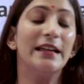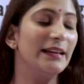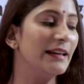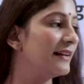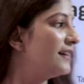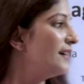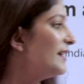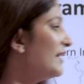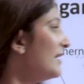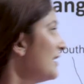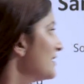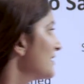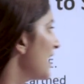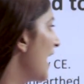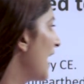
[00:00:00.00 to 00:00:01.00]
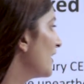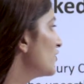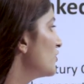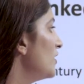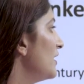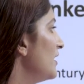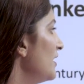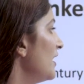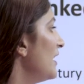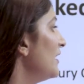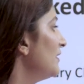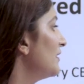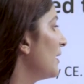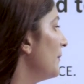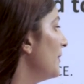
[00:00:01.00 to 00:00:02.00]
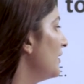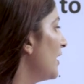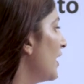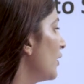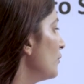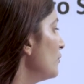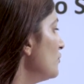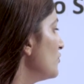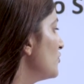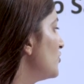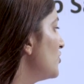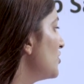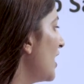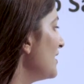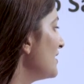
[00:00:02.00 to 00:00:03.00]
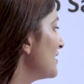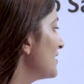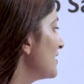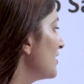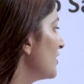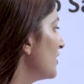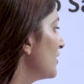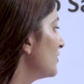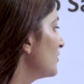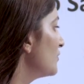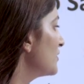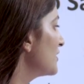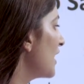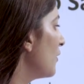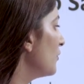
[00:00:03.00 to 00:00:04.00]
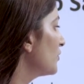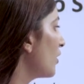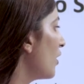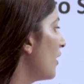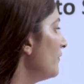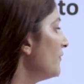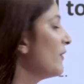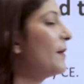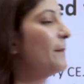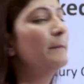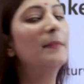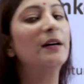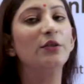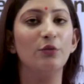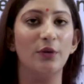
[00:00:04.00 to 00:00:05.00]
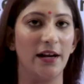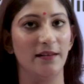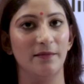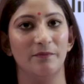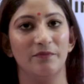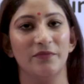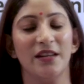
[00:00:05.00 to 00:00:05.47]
Keelady is actually in Tamil Nadu, just to south of Madurai